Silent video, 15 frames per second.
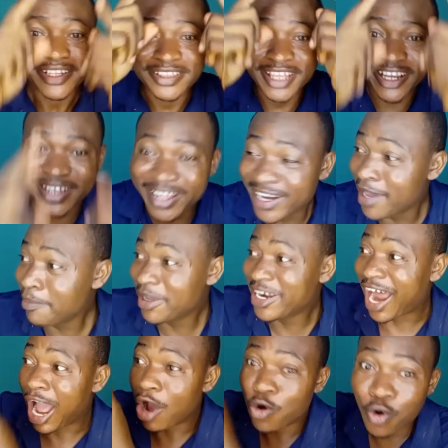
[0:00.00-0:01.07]
The
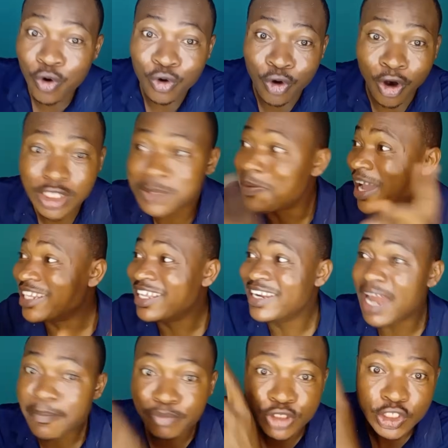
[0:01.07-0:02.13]
criminal who goes by the
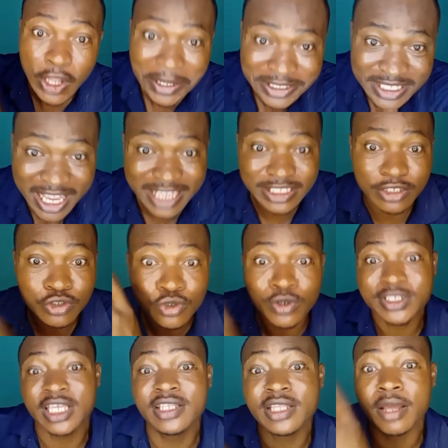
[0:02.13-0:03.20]
name Success,
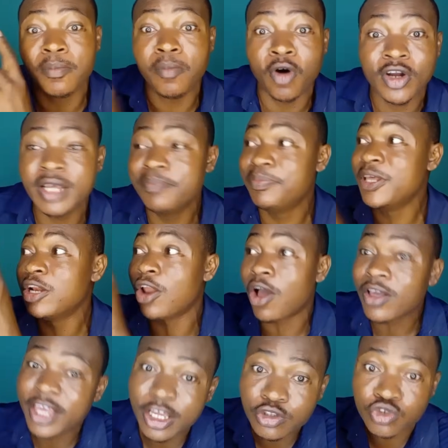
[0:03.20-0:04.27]
using the money
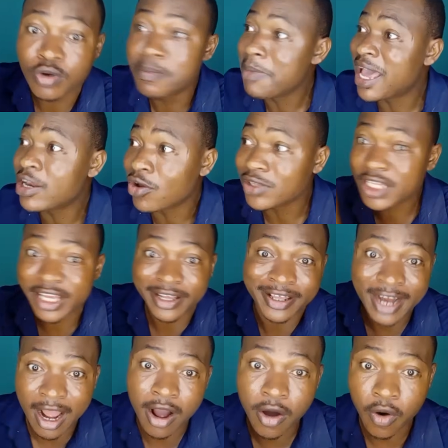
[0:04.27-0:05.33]
belonging to men on the
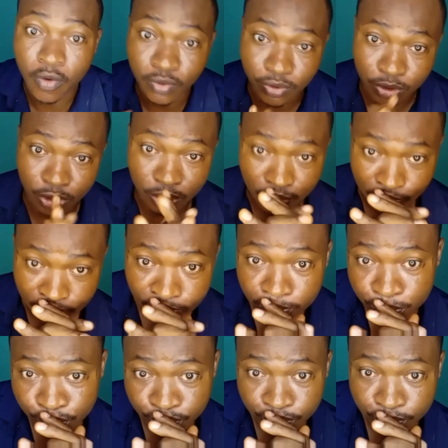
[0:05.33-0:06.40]
ground
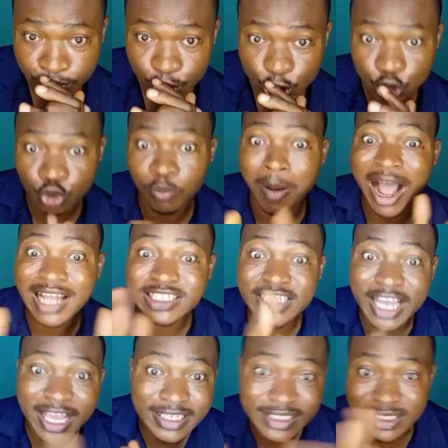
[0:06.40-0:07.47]
to buy
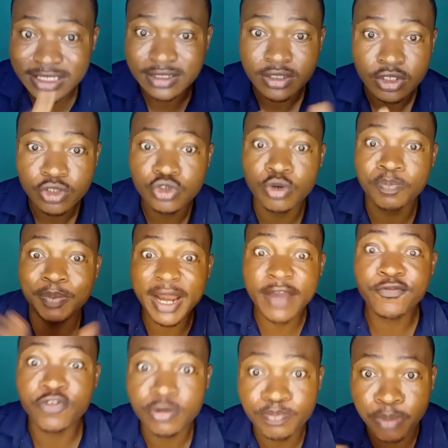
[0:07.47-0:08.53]
chess, to
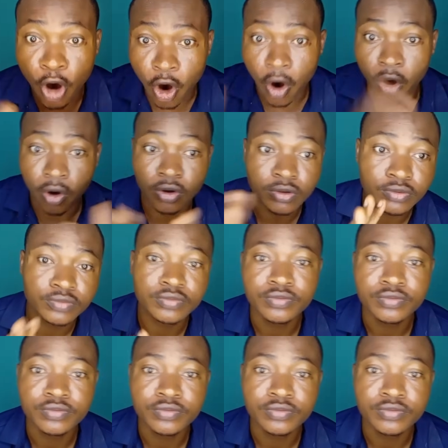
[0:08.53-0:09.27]
play football,